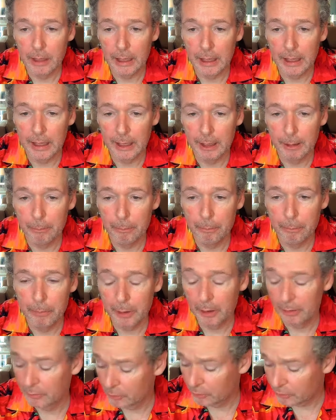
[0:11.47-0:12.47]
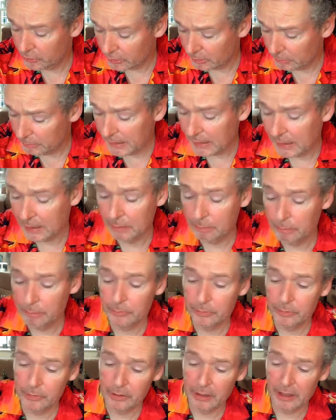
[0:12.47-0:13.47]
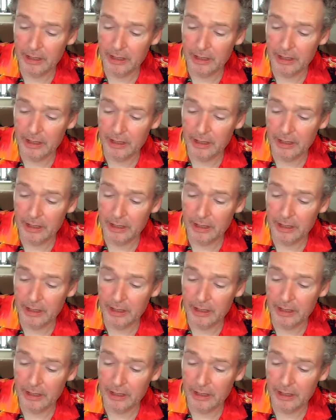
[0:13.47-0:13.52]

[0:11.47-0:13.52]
But I've got so many albums,